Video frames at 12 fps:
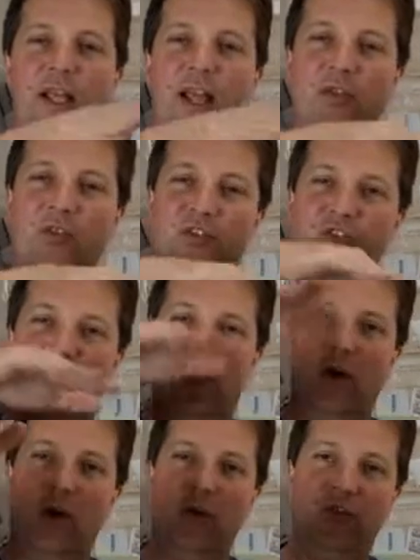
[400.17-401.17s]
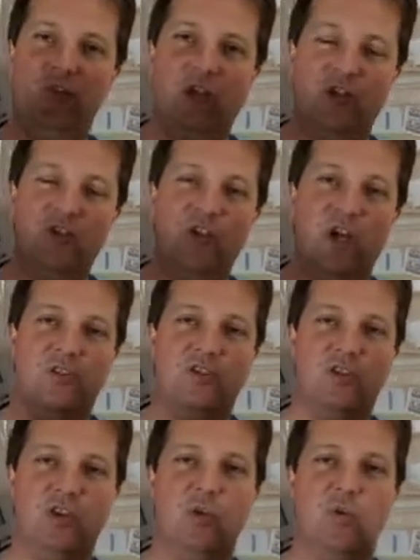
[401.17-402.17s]
And the cells
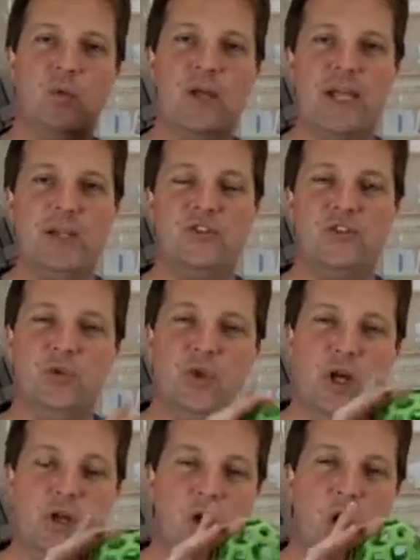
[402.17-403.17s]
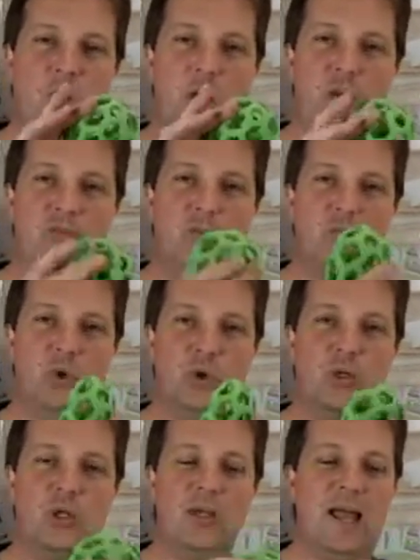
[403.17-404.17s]
adjust to your weight. So not all of them
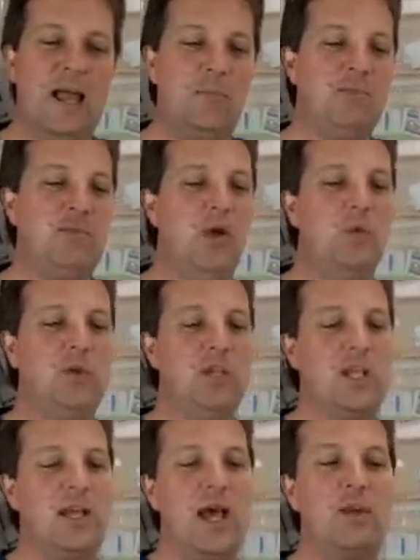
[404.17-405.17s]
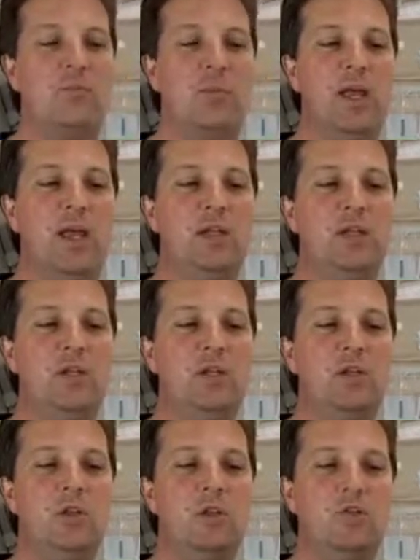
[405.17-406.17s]
will collapse. Now when you get out of bed,
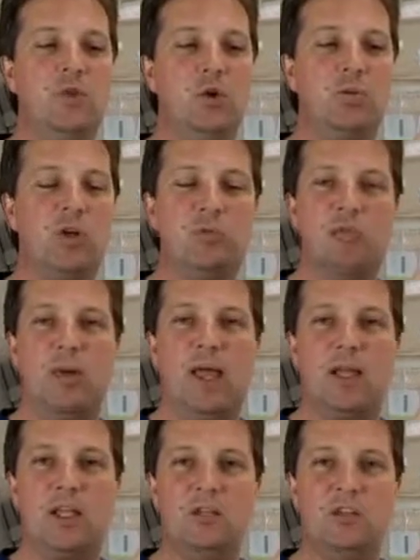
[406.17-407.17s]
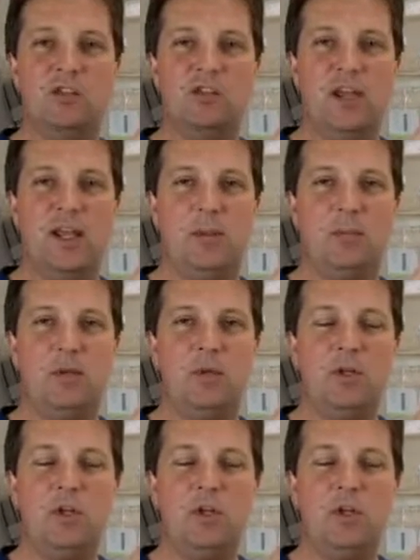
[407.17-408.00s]
the foam comes back into shape.